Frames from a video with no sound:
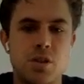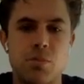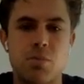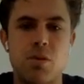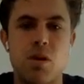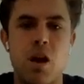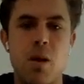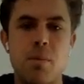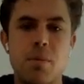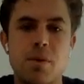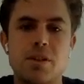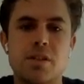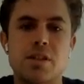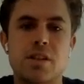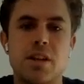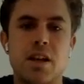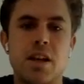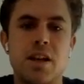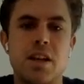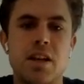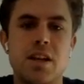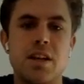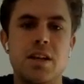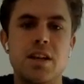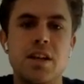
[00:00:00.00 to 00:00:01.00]
promise
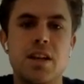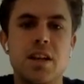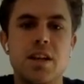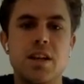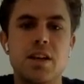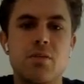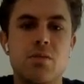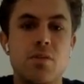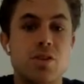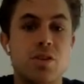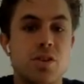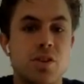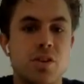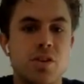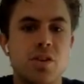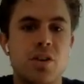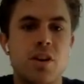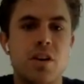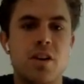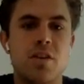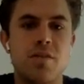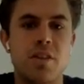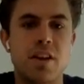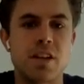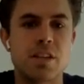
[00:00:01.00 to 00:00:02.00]
any return
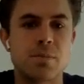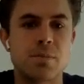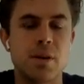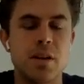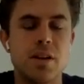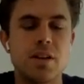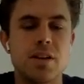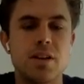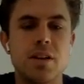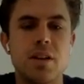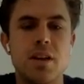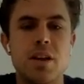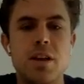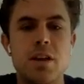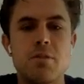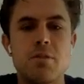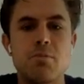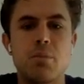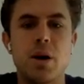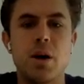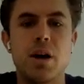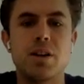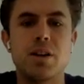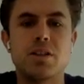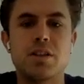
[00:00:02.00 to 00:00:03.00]
on investment.
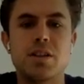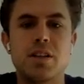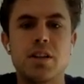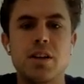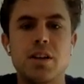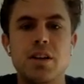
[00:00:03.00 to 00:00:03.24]
But